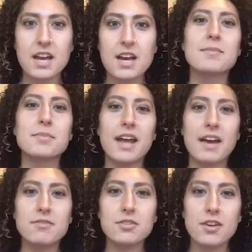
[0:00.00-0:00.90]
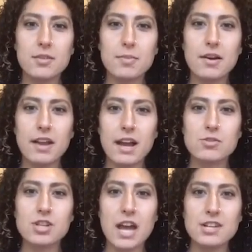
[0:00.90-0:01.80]
But have you thought about how
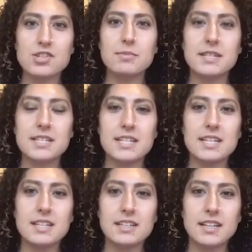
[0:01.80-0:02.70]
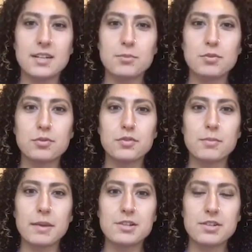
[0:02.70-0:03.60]
ChatGPT can improve your
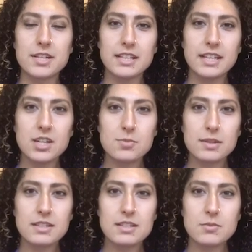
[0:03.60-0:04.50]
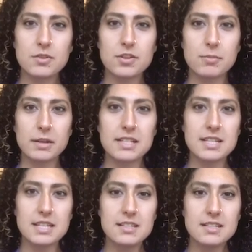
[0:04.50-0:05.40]
mentoring engagements with your
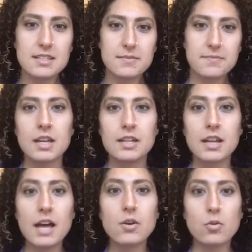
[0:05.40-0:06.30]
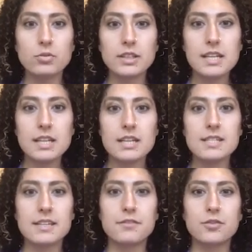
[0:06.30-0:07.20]
mentees? Not only
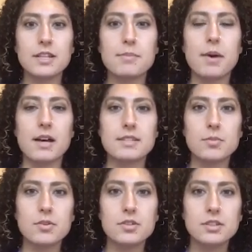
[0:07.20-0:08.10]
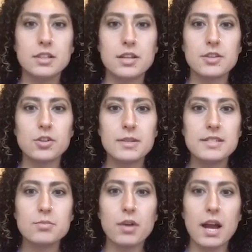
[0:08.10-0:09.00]
is it fully possible, you'll be
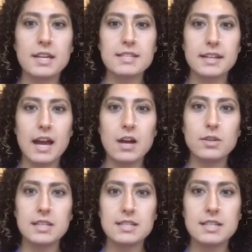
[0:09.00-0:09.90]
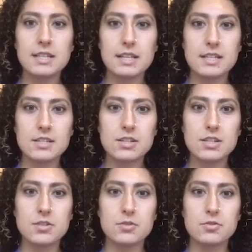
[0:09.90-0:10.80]
surprised at how easy it is to
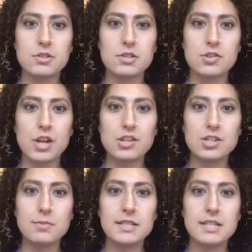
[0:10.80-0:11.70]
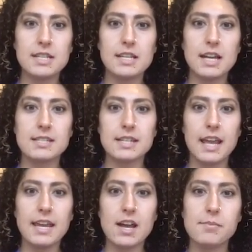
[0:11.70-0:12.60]
use ChatGPT as an
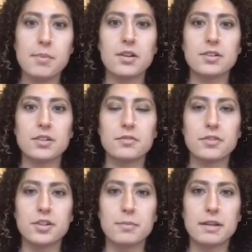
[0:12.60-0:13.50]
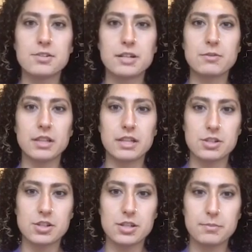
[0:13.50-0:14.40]
AI partner for your mentoring
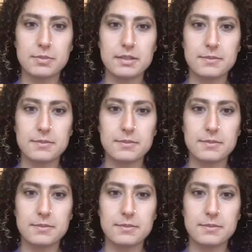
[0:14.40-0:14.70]
relationships.